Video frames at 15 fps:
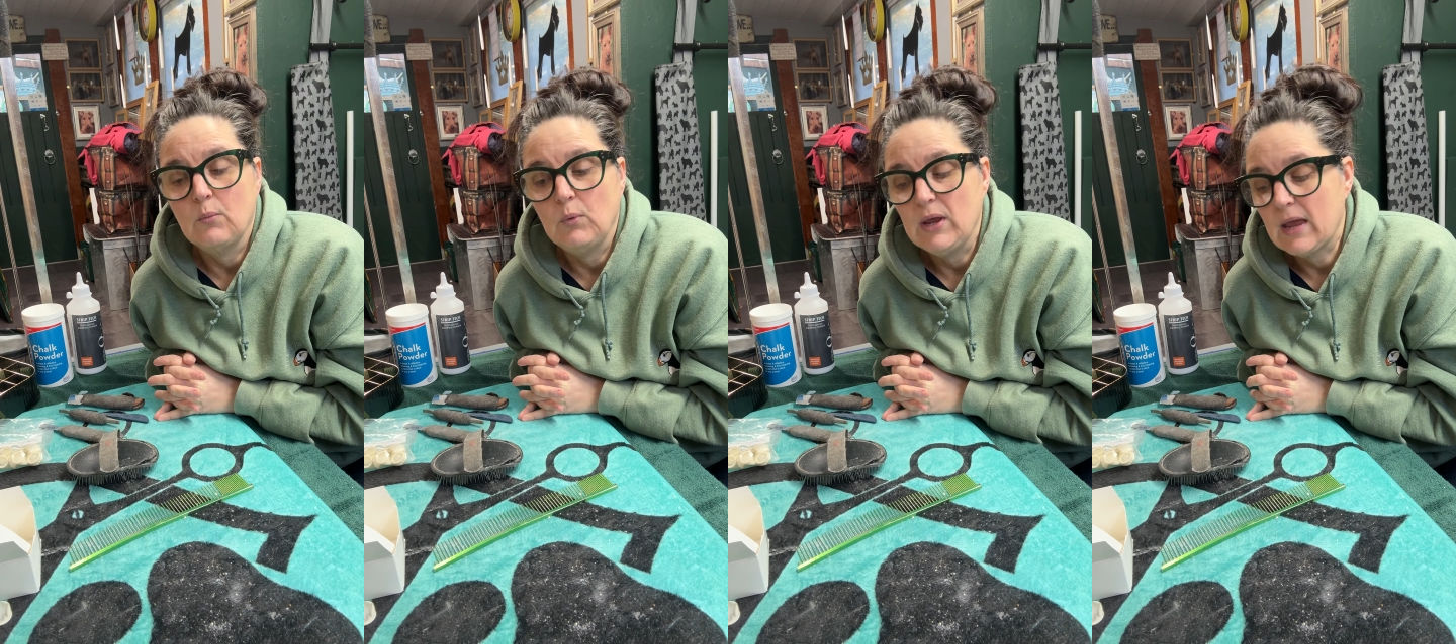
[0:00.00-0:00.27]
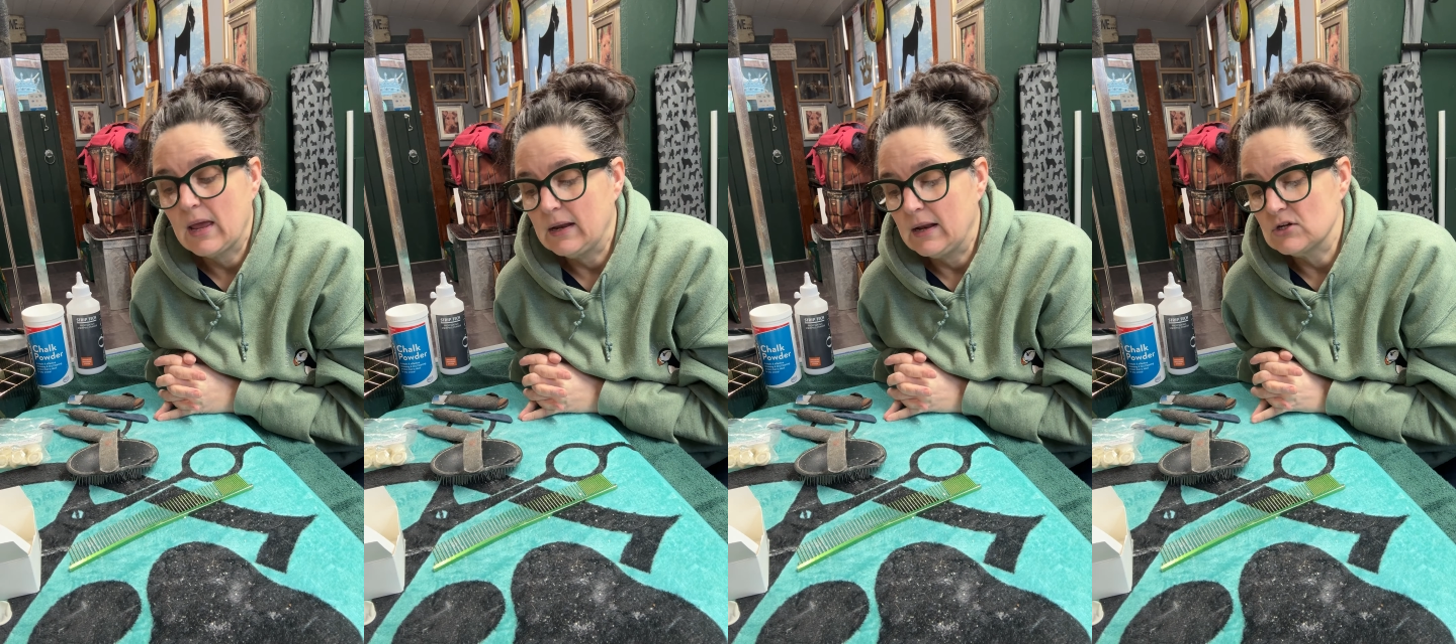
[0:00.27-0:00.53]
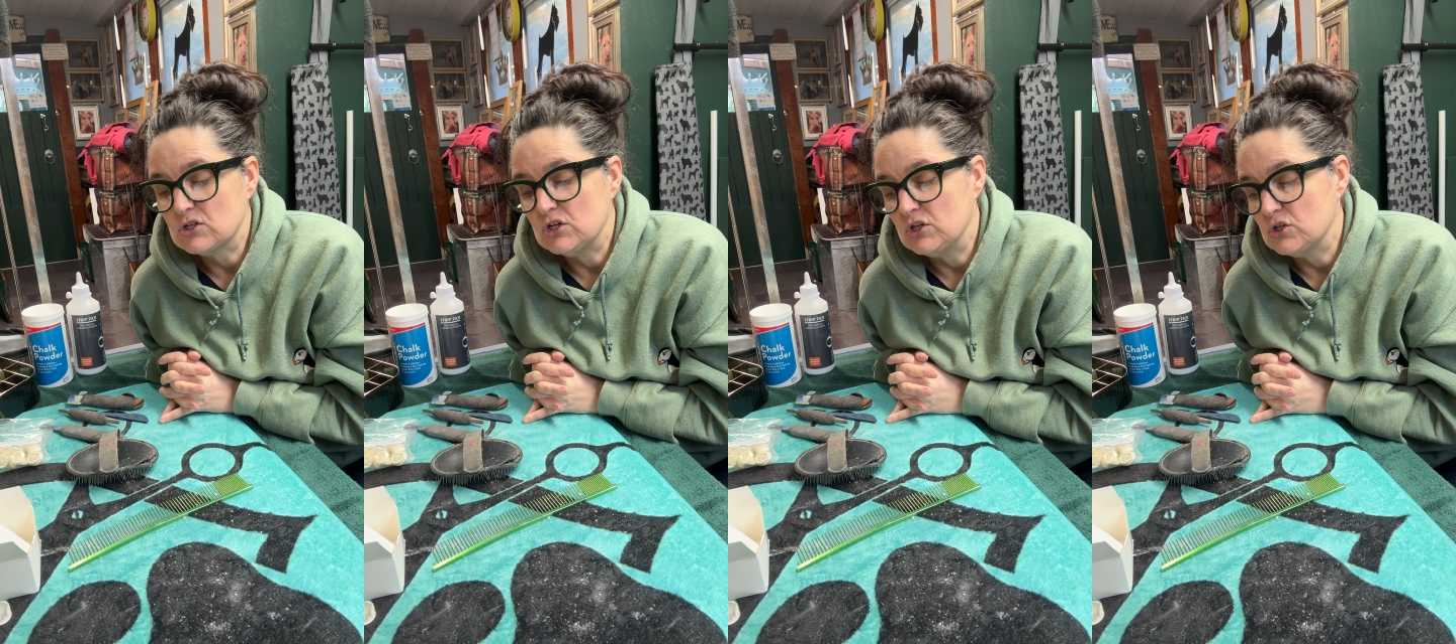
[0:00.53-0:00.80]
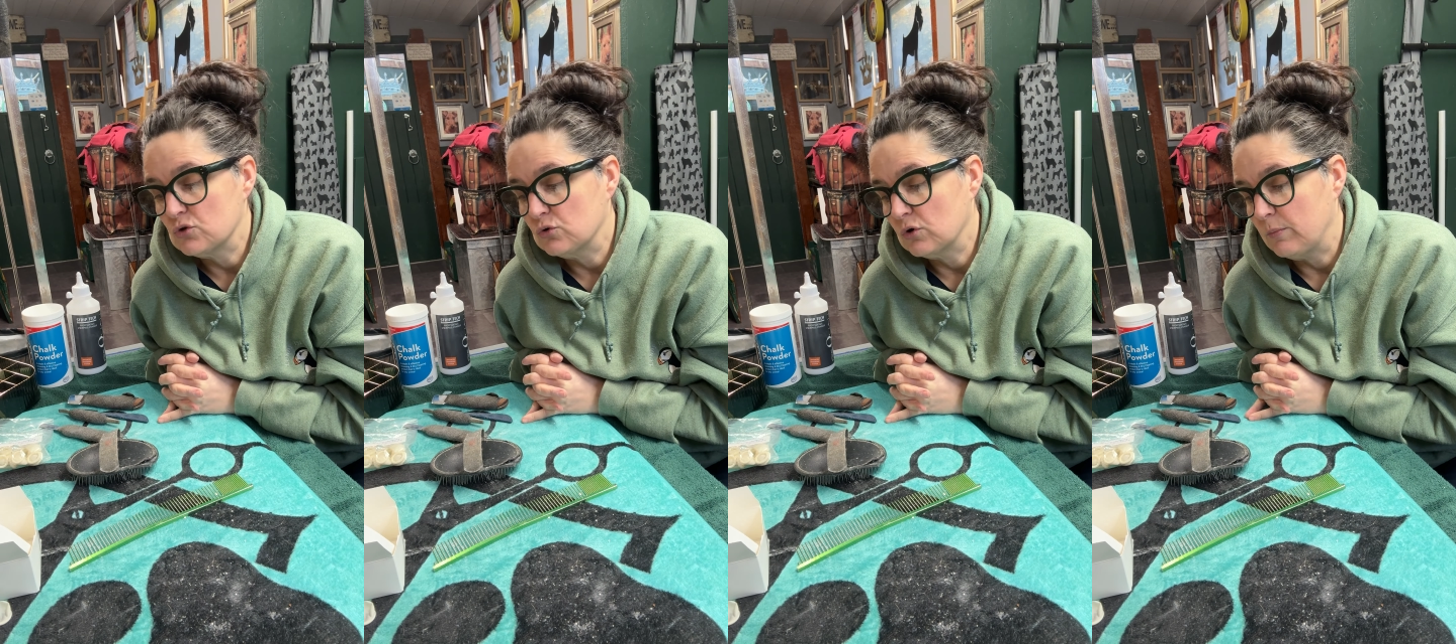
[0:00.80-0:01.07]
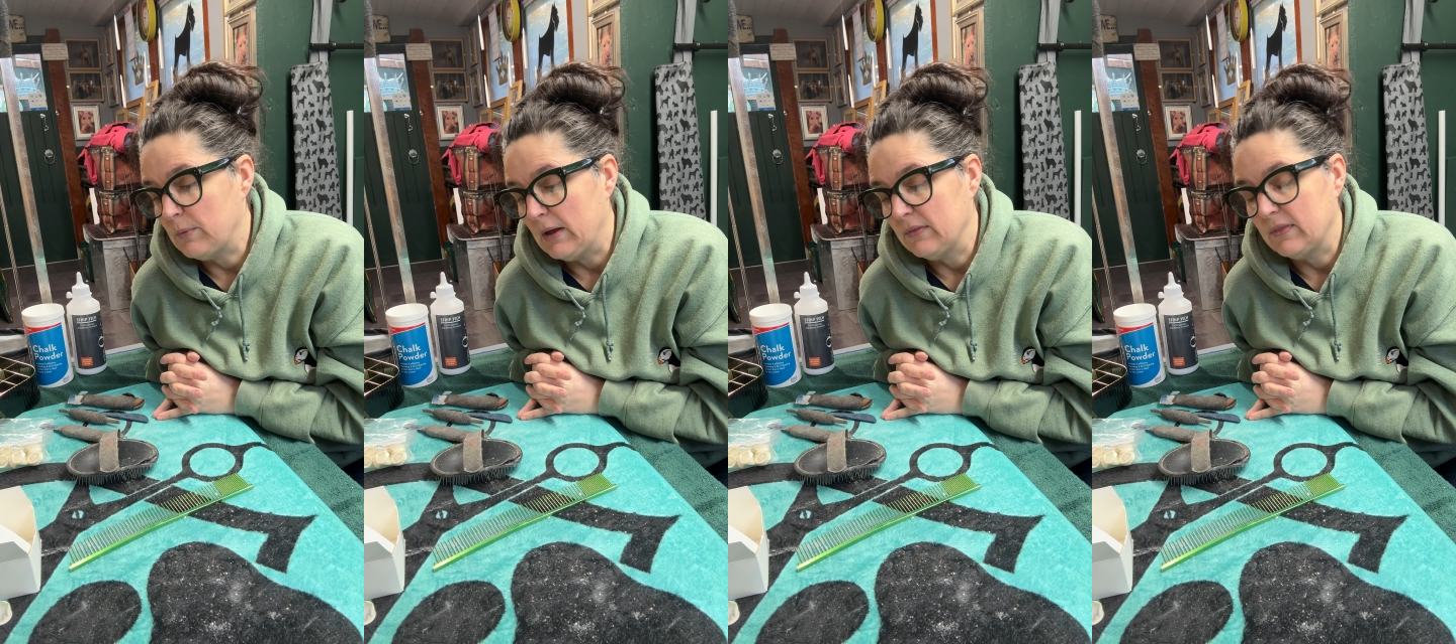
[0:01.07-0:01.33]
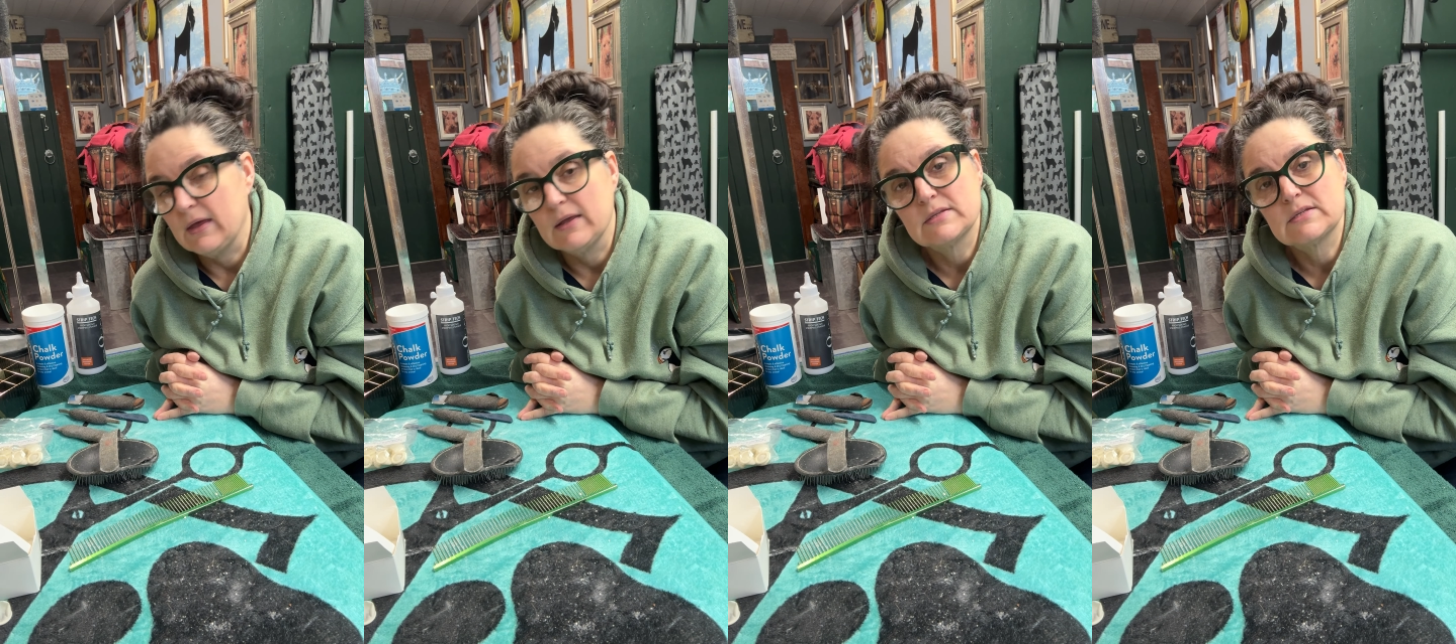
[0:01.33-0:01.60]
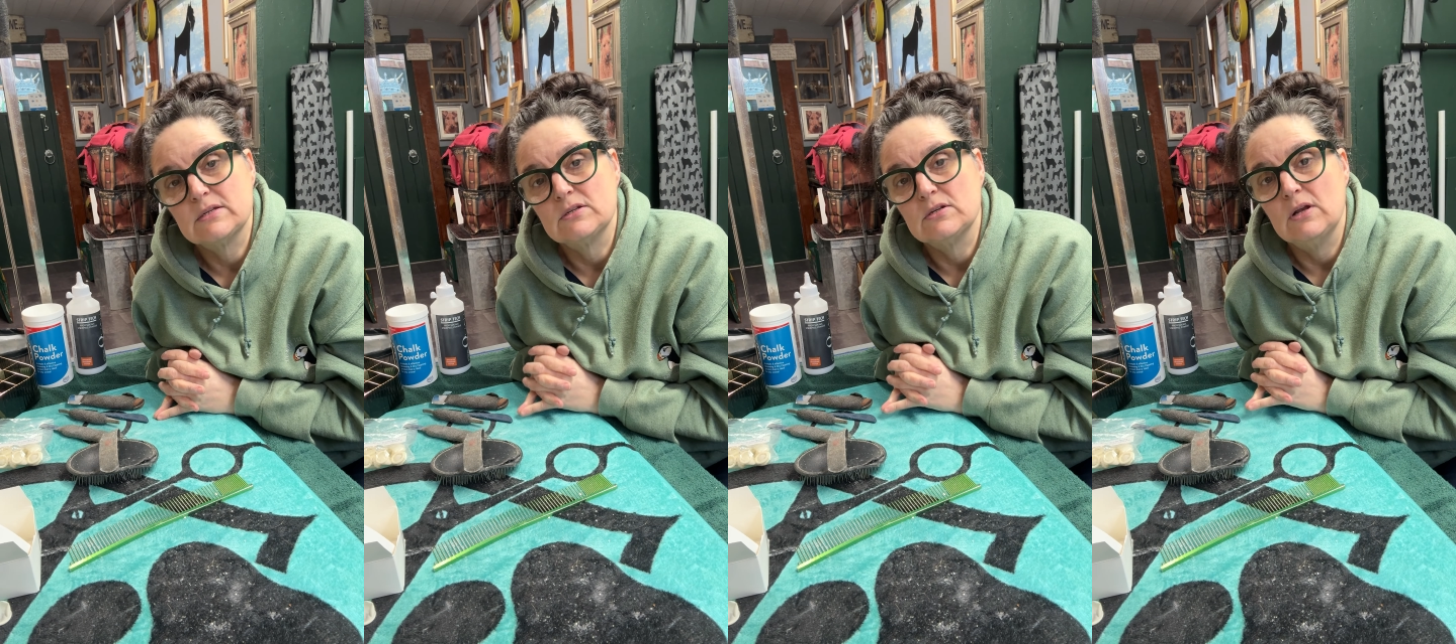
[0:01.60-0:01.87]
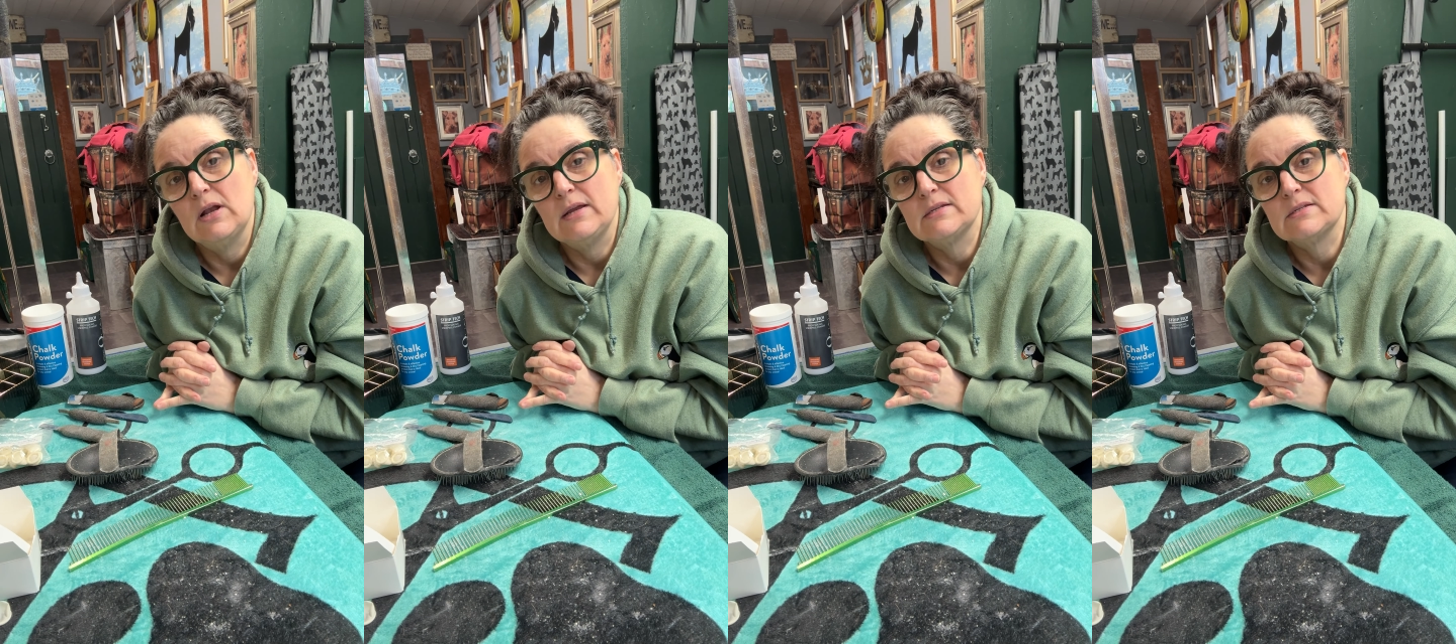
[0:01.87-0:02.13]
can actually talk about that at
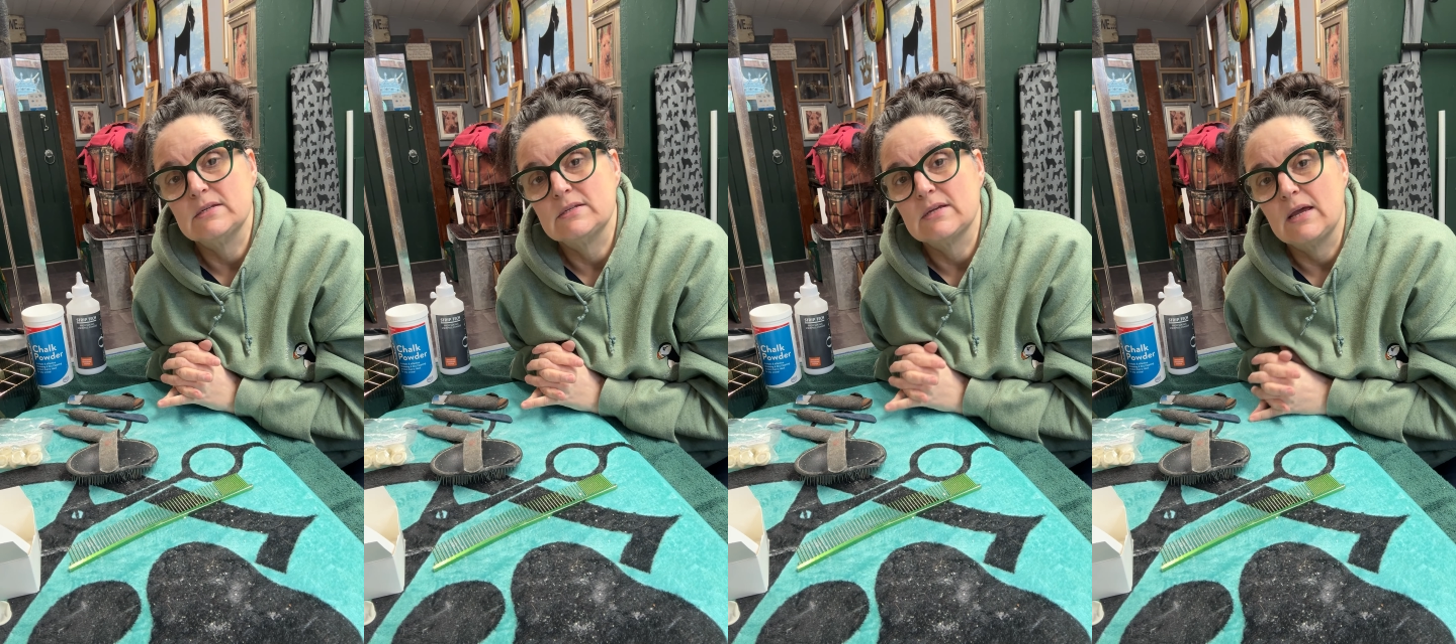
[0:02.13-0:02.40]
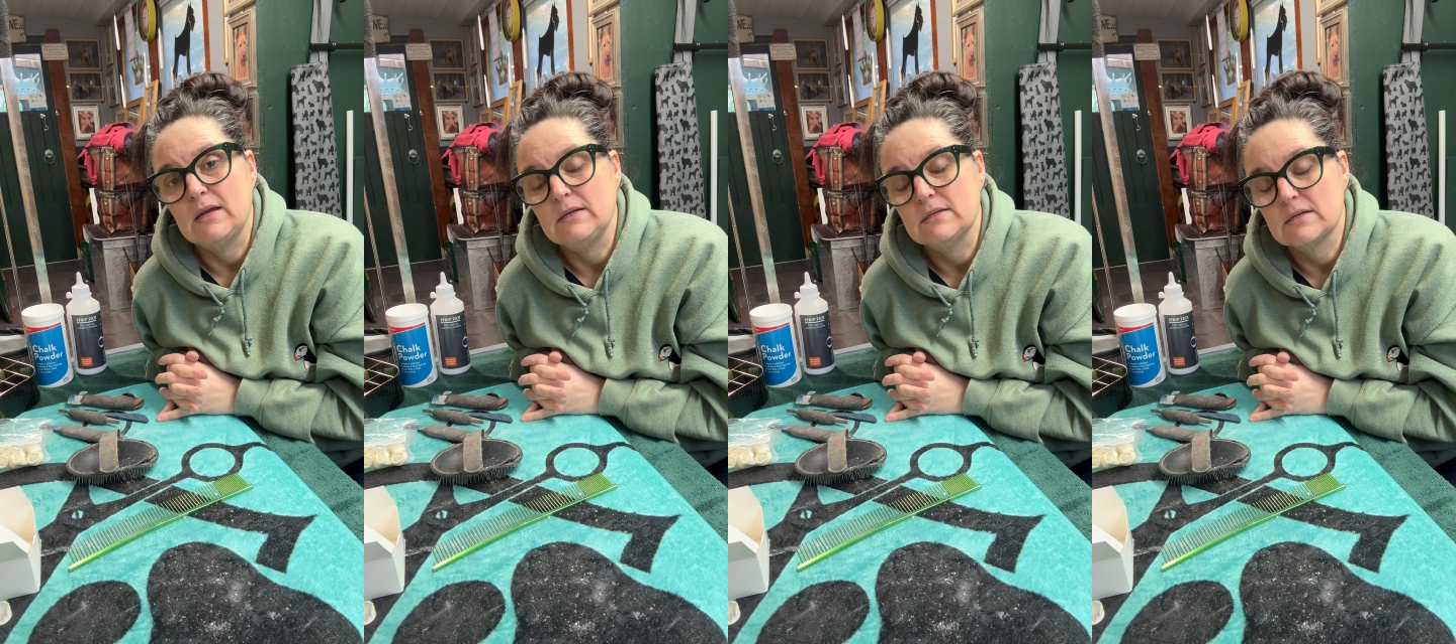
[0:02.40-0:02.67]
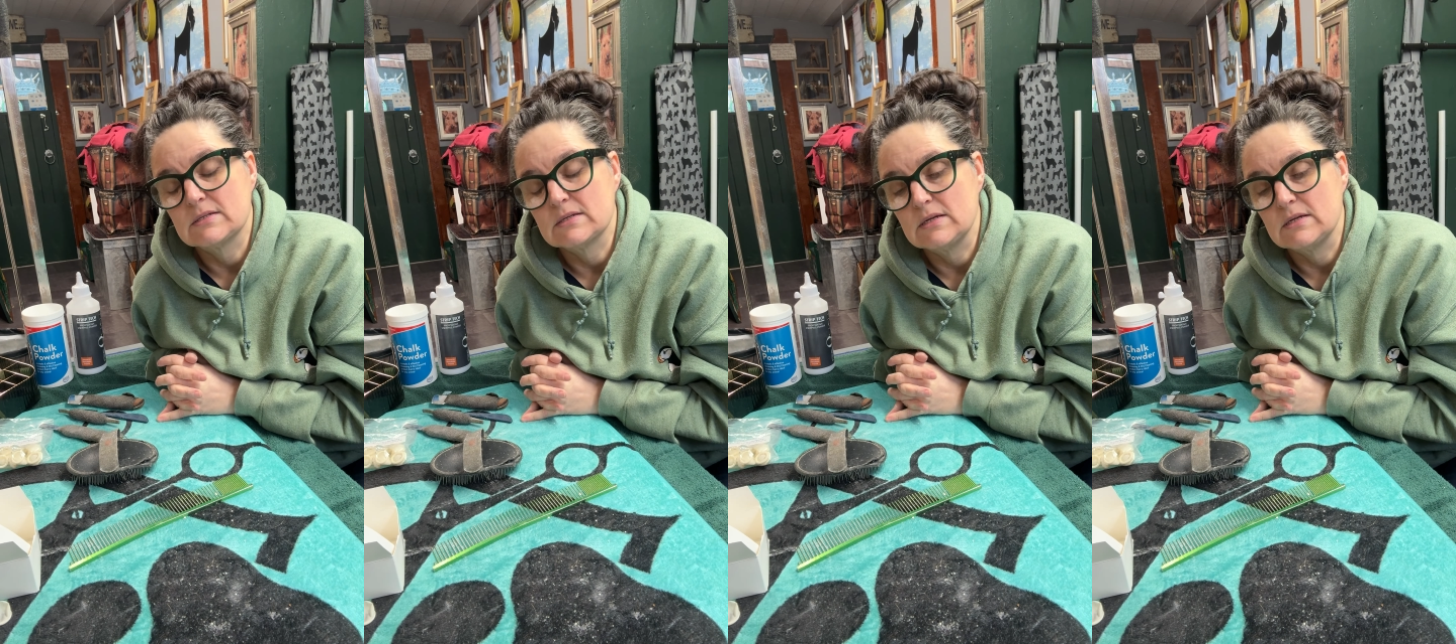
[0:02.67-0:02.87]
a later date. As I